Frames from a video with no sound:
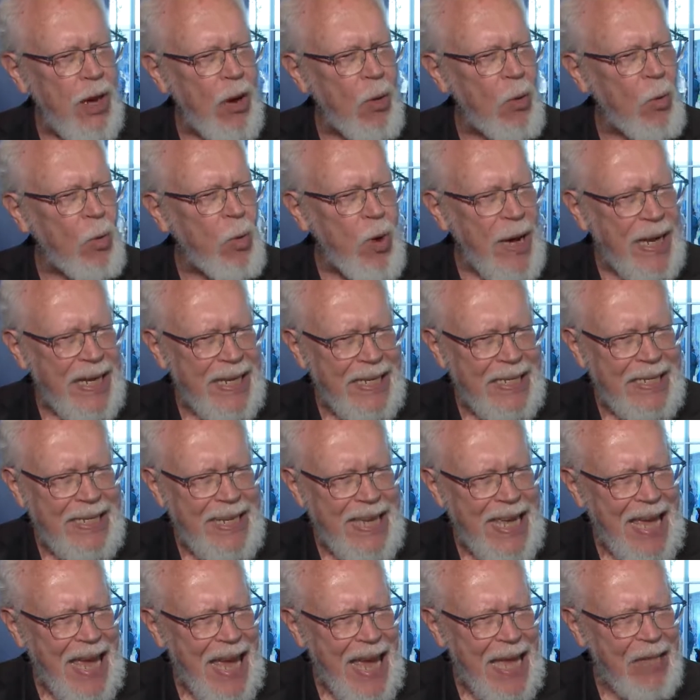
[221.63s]
a wicked
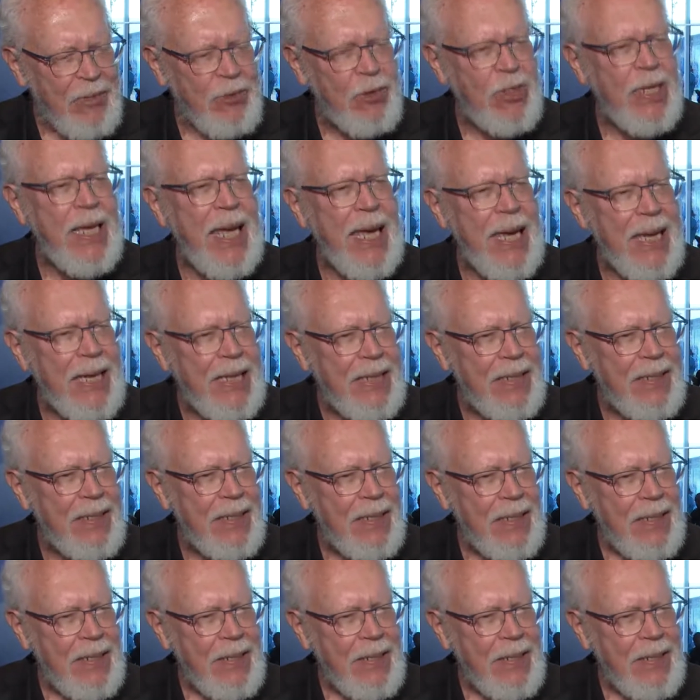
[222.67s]
cascade